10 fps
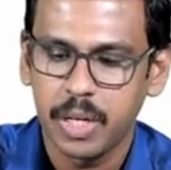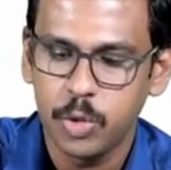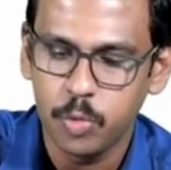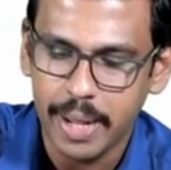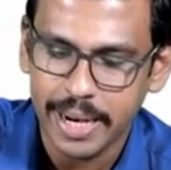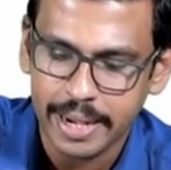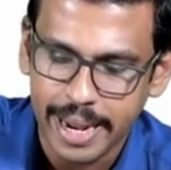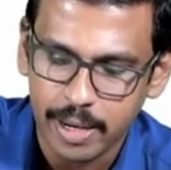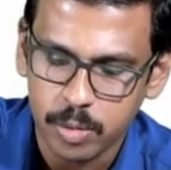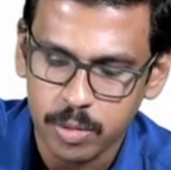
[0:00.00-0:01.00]
you make a
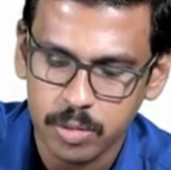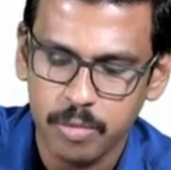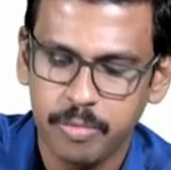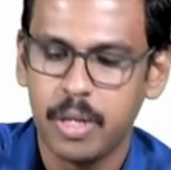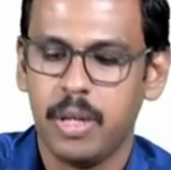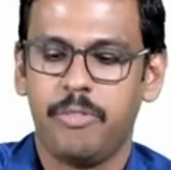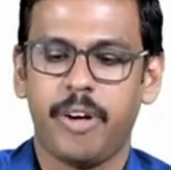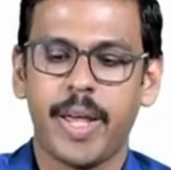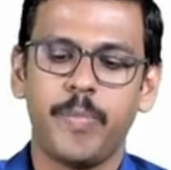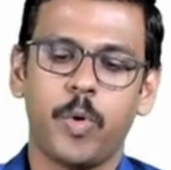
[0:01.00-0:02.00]
diagnosis of
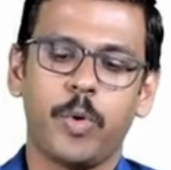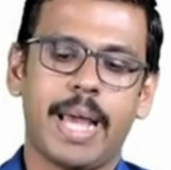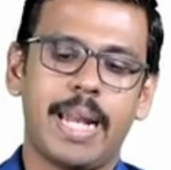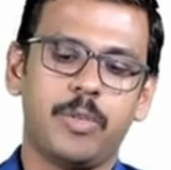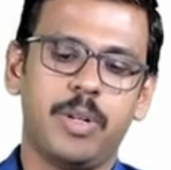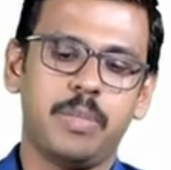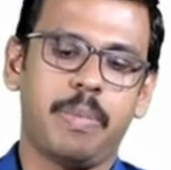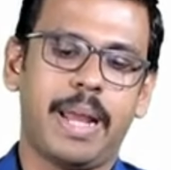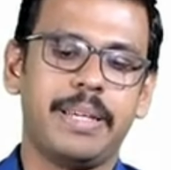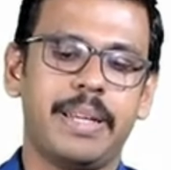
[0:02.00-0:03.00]
fibrocalculous
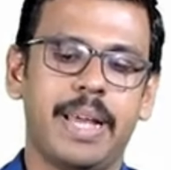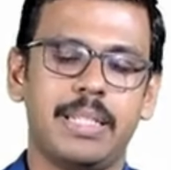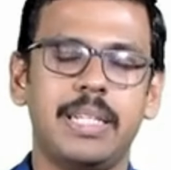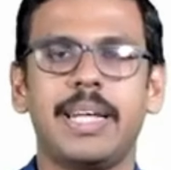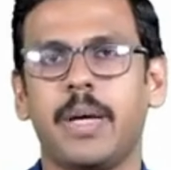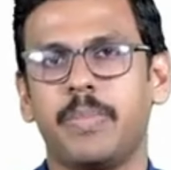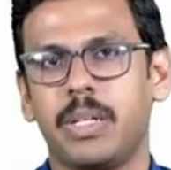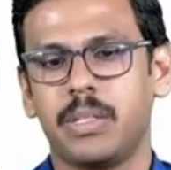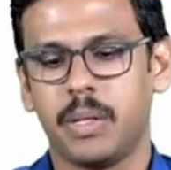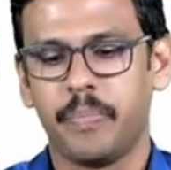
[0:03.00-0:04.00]
pancreatic
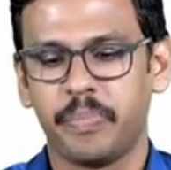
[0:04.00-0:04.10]
diabetes.